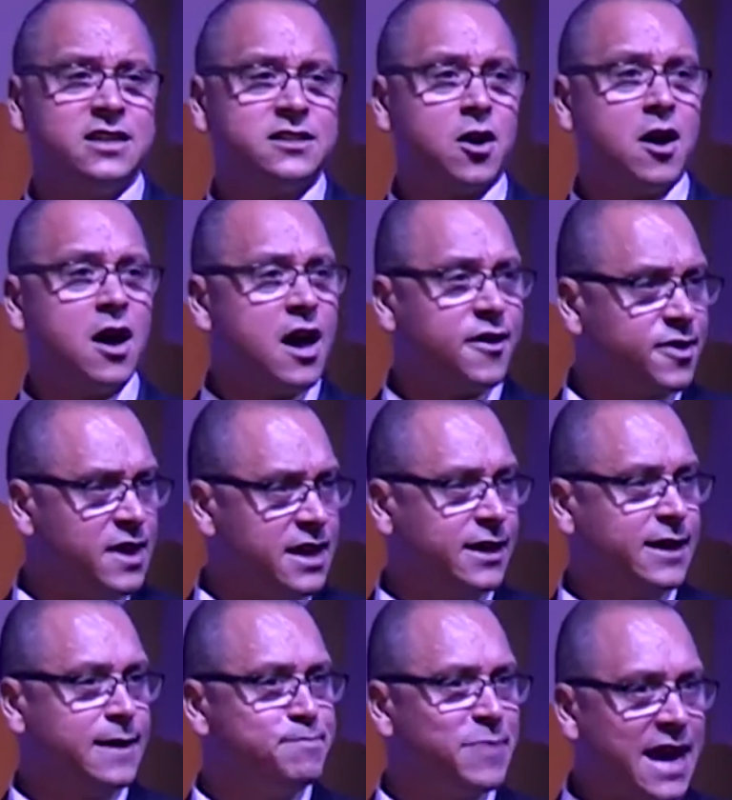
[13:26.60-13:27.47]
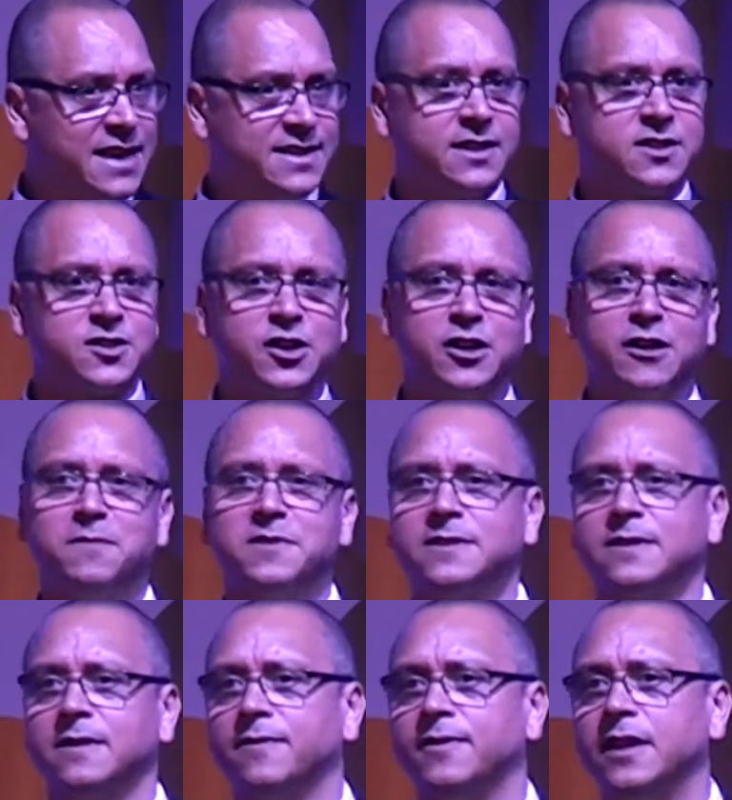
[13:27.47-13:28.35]
So I think in basic
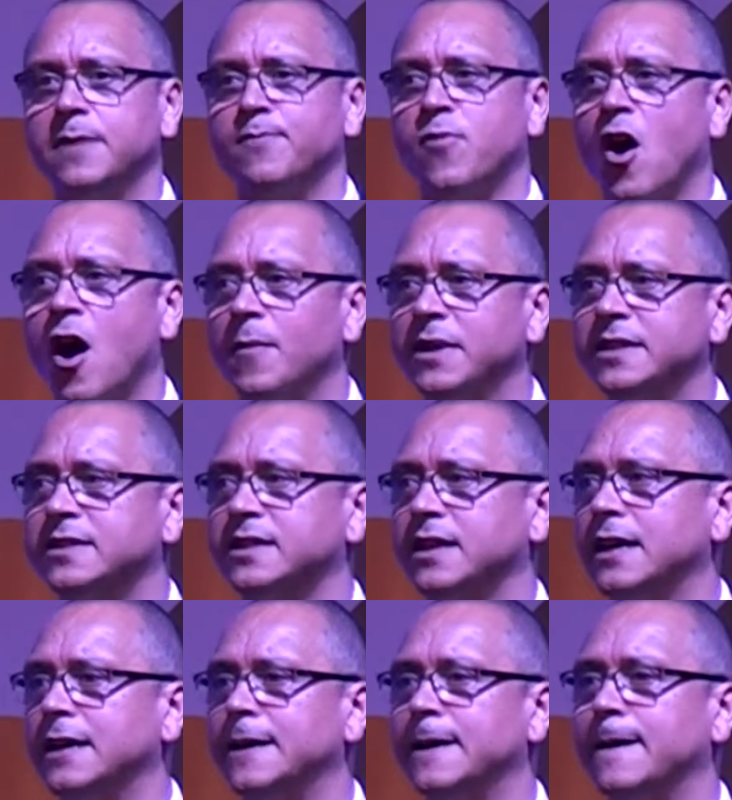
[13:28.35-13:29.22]
terms, the department